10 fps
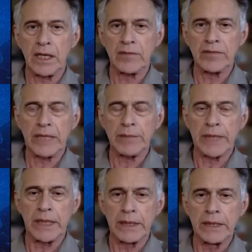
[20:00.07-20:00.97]

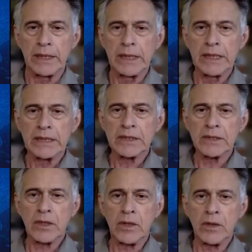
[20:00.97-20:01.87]
Lebanon.
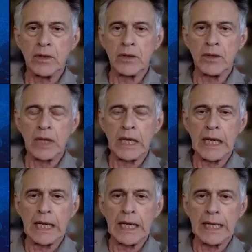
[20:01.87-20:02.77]
So
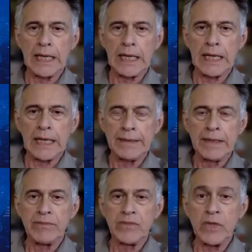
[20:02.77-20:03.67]
uh,
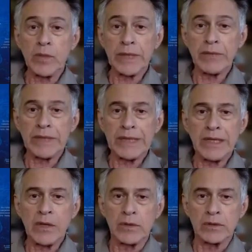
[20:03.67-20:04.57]
nobody really
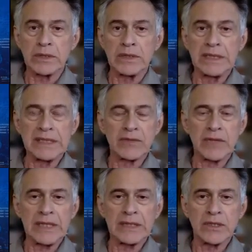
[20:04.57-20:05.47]
knows. The
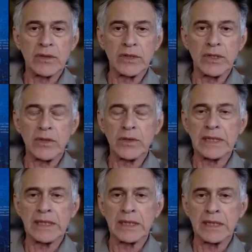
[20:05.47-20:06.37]
Israelis don't know.
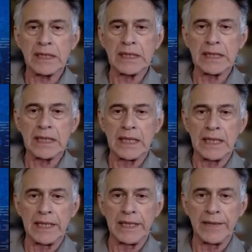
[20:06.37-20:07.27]
The the uh,
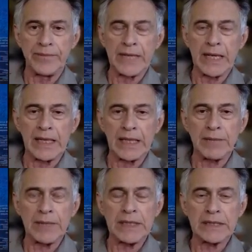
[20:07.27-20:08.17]
uh,
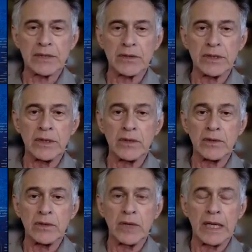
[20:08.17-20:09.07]
Lebanese don't
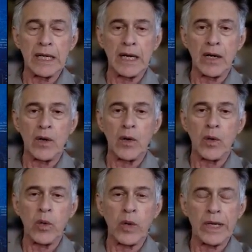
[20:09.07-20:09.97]
know uh,
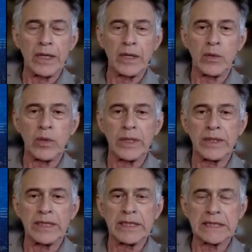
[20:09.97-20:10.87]
where where
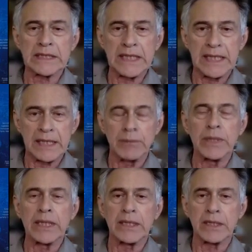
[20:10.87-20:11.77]
this is leading,
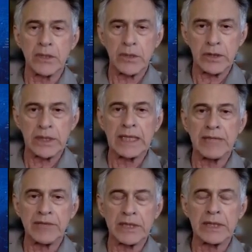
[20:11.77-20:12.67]
but it could
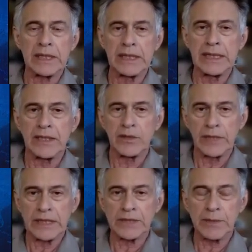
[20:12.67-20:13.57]
definitely lead to an
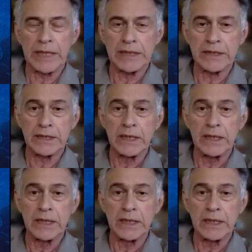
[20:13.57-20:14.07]
expansion.